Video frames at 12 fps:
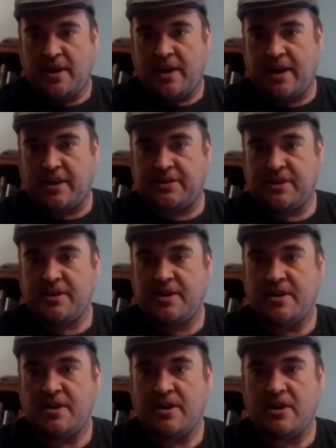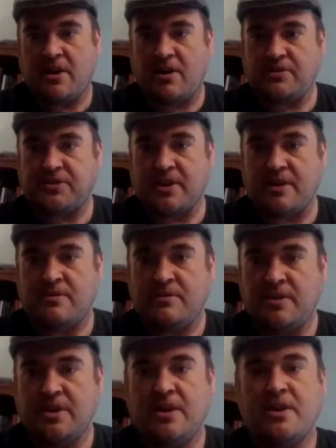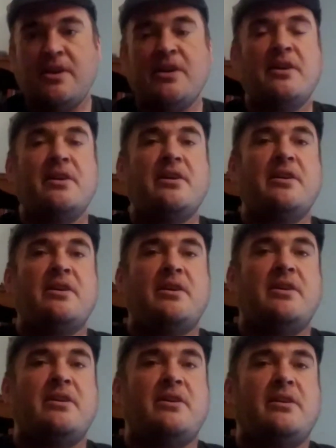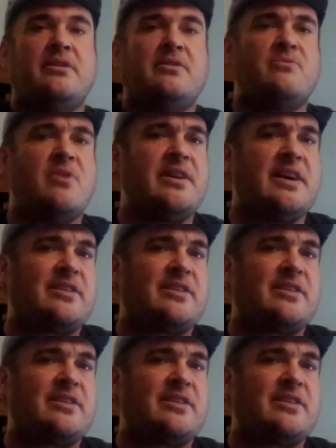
And also, one